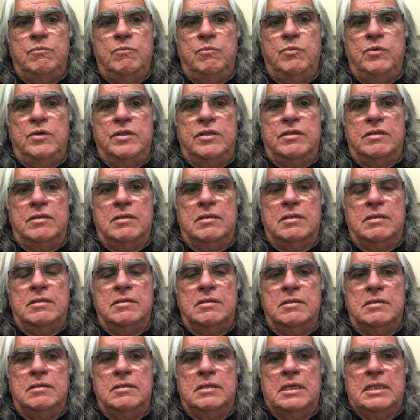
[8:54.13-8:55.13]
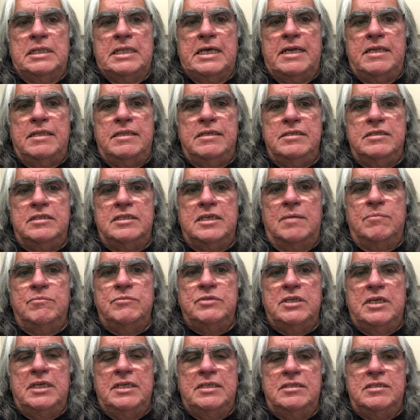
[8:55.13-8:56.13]
with a lot of these
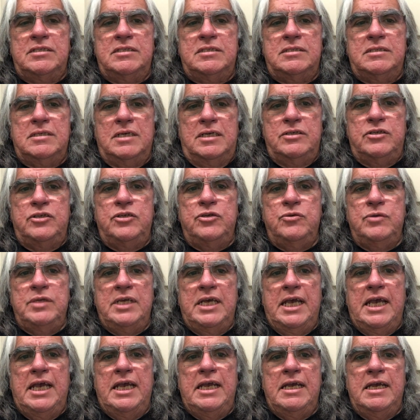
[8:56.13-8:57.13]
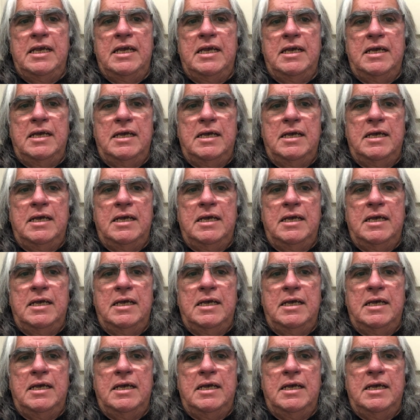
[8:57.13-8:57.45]
sums, it's a 2-day